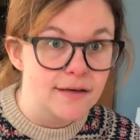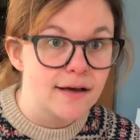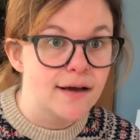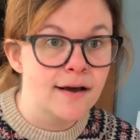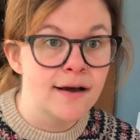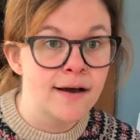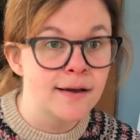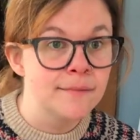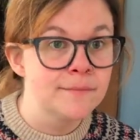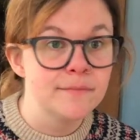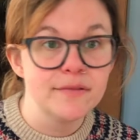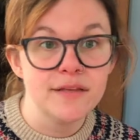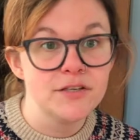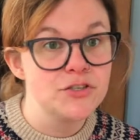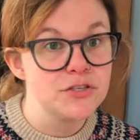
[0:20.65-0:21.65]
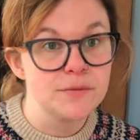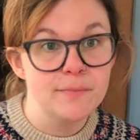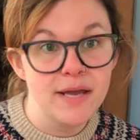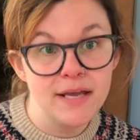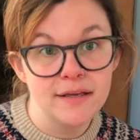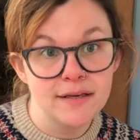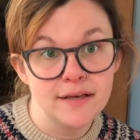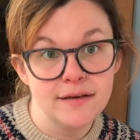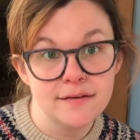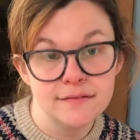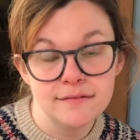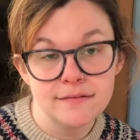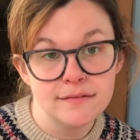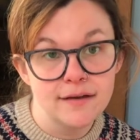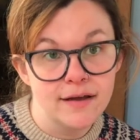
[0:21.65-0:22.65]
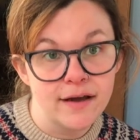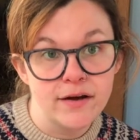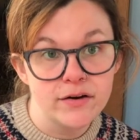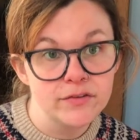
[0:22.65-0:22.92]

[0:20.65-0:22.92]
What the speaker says: that you're making out